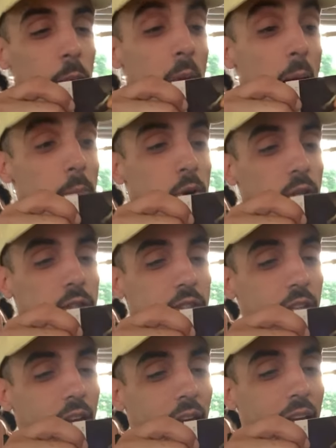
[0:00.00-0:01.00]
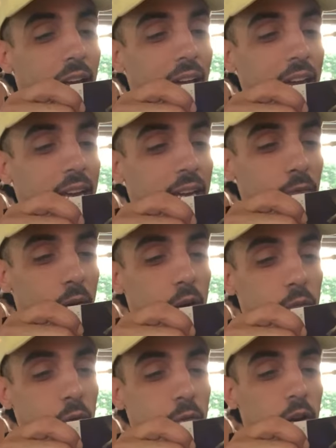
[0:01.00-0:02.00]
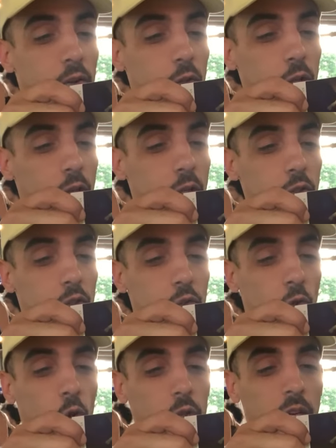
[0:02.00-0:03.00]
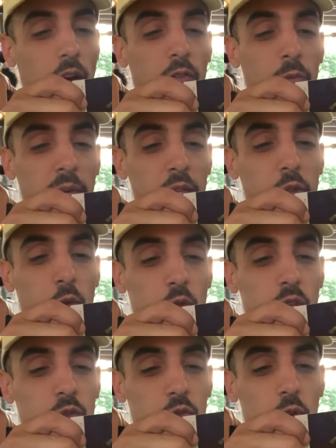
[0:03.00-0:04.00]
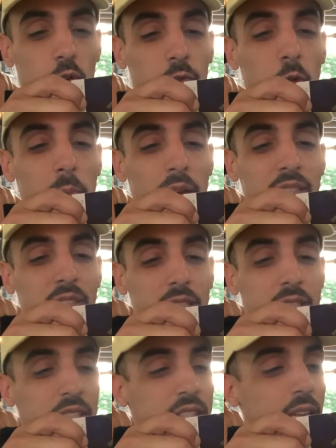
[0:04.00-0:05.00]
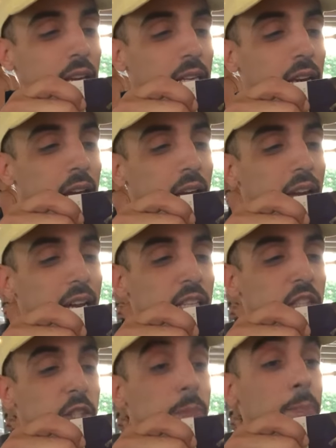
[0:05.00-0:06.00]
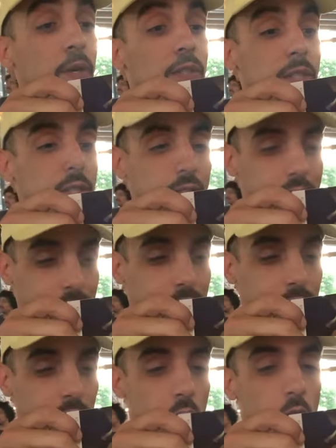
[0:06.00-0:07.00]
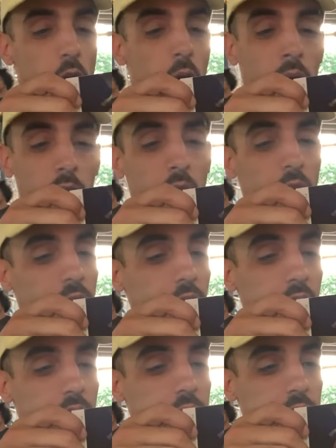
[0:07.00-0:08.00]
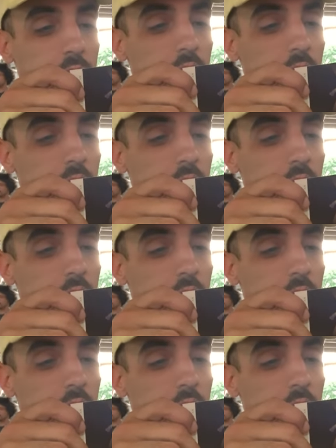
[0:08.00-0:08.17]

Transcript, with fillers: members uh, of the federal controlled government through control of domestic dissent and conspiracy. Oh, I love this.